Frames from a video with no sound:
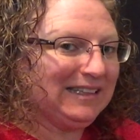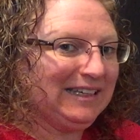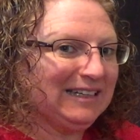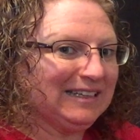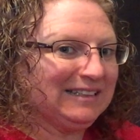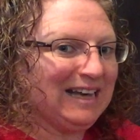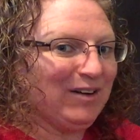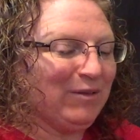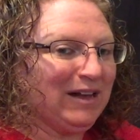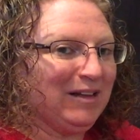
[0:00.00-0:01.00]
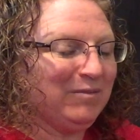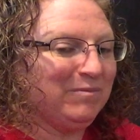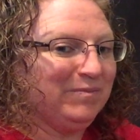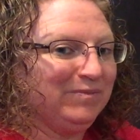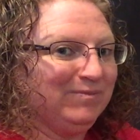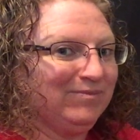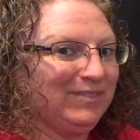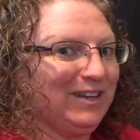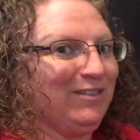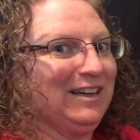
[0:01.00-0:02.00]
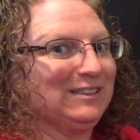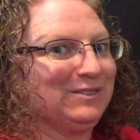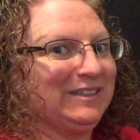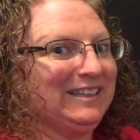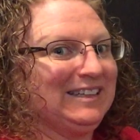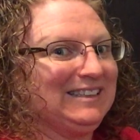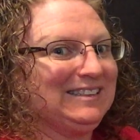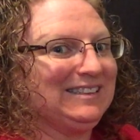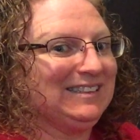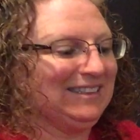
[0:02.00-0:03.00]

to eat in that web. Can you guess what it is?